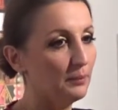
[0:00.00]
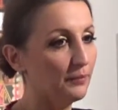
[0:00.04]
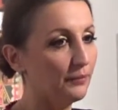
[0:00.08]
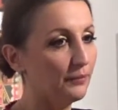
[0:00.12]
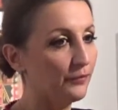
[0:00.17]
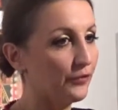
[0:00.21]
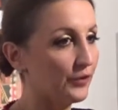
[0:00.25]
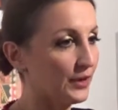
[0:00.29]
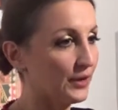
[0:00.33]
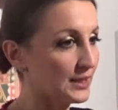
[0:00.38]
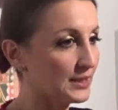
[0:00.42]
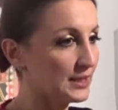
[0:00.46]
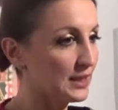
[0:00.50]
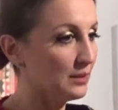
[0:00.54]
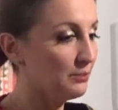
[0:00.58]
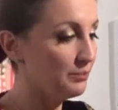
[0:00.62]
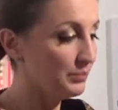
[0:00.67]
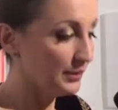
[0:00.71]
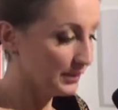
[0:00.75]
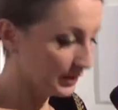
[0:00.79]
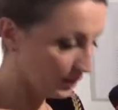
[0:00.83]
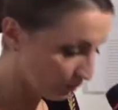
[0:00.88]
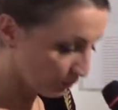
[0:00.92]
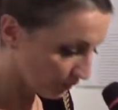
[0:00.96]
For
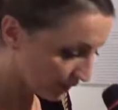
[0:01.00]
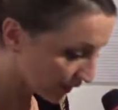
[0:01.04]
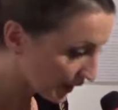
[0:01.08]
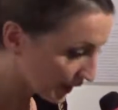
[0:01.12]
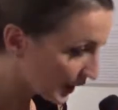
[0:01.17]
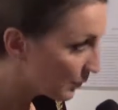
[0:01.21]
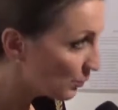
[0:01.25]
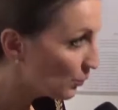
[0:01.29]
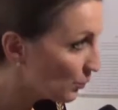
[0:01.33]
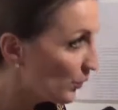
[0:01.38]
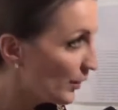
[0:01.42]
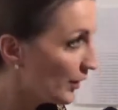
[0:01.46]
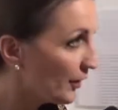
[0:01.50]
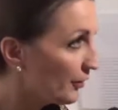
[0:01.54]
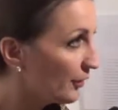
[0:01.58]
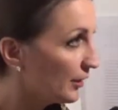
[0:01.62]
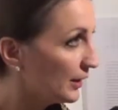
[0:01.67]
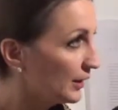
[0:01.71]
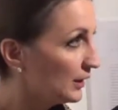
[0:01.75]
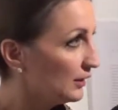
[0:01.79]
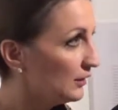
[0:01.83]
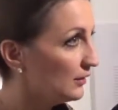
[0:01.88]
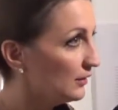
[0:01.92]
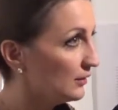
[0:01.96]
example, the one I'm
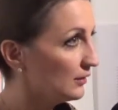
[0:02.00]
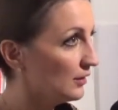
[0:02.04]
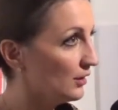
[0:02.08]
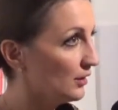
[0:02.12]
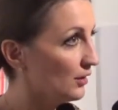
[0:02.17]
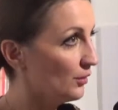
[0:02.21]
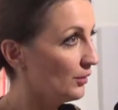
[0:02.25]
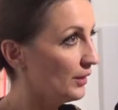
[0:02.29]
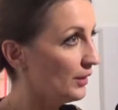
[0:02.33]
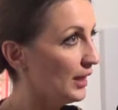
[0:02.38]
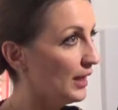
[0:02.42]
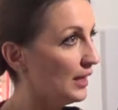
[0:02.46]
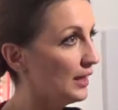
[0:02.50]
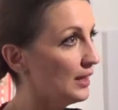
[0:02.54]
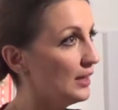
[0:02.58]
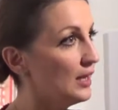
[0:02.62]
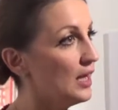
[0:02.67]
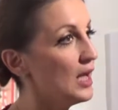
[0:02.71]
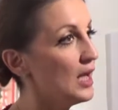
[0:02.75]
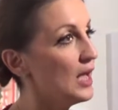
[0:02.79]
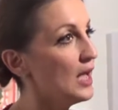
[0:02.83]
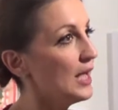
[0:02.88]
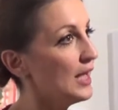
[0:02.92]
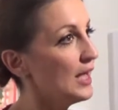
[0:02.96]
wearing, okay,
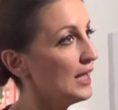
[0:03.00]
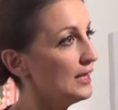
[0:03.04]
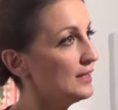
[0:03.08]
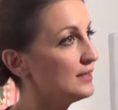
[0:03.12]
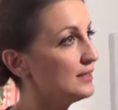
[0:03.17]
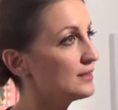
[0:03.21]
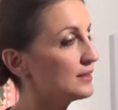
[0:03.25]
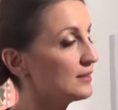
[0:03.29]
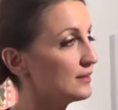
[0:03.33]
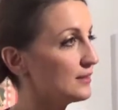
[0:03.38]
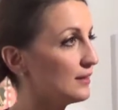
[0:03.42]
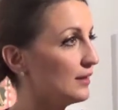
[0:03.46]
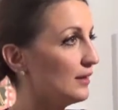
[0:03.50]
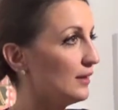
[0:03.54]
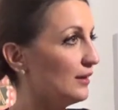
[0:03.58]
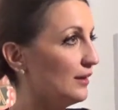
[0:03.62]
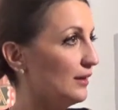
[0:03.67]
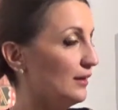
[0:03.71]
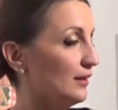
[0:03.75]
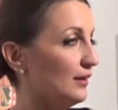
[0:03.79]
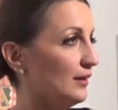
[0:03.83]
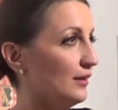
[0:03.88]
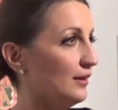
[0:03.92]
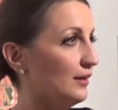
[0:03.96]
is
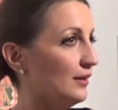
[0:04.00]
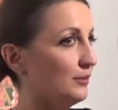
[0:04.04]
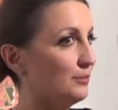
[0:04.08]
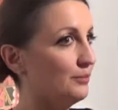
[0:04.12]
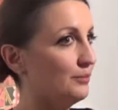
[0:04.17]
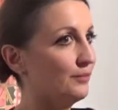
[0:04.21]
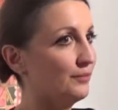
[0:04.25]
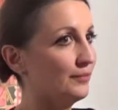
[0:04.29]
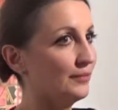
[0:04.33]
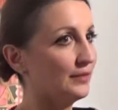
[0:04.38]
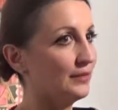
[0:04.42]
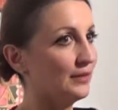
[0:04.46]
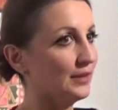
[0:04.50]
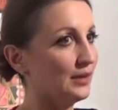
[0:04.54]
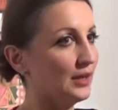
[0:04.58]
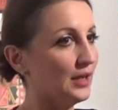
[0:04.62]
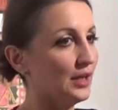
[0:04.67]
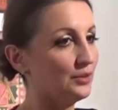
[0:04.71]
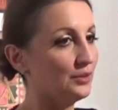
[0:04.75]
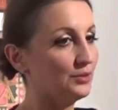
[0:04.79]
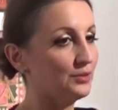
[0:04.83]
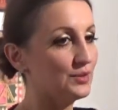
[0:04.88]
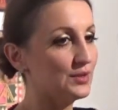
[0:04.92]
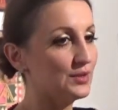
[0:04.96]
how
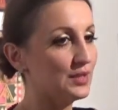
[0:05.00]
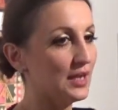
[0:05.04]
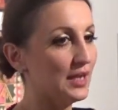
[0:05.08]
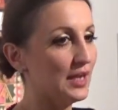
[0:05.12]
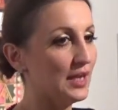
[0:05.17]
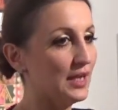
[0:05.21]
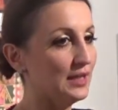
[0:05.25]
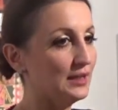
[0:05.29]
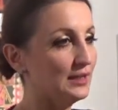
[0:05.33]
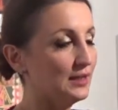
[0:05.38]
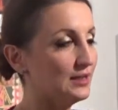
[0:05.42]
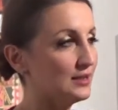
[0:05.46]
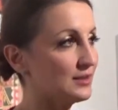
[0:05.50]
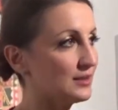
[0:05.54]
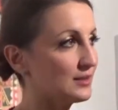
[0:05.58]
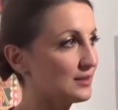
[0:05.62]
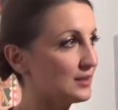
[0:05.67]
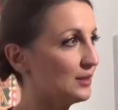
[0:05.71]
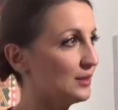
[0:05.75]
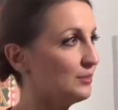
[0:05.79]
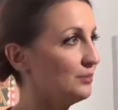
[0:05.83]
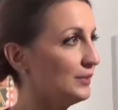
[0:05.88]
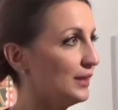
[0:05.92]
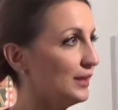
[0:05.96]
to say, it is
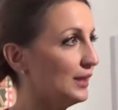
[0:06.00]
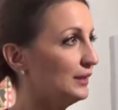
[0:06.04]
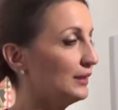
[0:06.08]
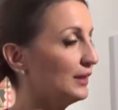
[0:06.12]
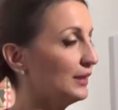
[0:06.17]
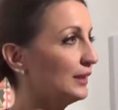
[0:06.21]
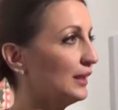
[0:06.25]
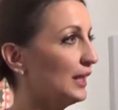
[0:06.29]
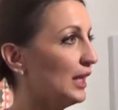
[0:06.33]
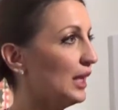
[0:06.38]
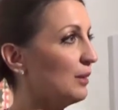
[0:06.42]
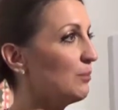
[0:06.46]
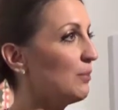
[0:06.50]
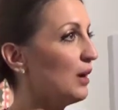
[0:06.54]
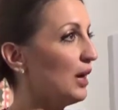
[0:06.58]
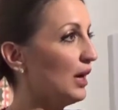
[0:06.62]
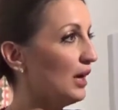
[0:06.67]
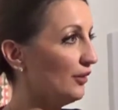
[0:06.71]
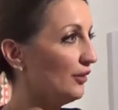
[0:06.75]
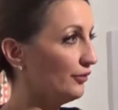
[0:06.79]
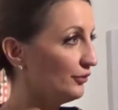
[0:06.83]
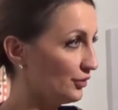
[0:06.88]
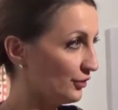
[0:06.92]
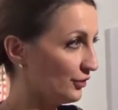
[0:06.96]
something that came
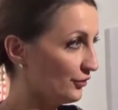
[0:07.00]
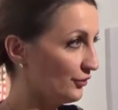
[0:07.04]
after